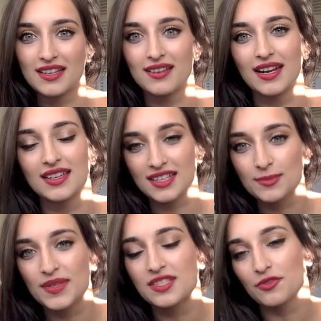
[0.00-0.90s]
like, an
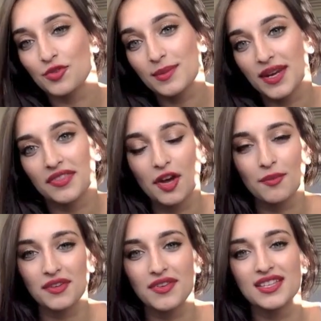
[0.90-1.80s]
expensive cream like that on
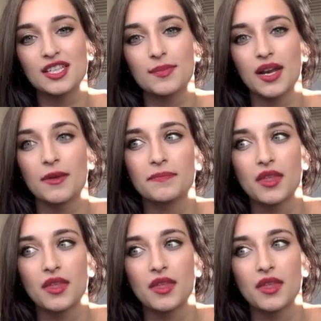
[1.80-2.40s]
my face, I'll be like,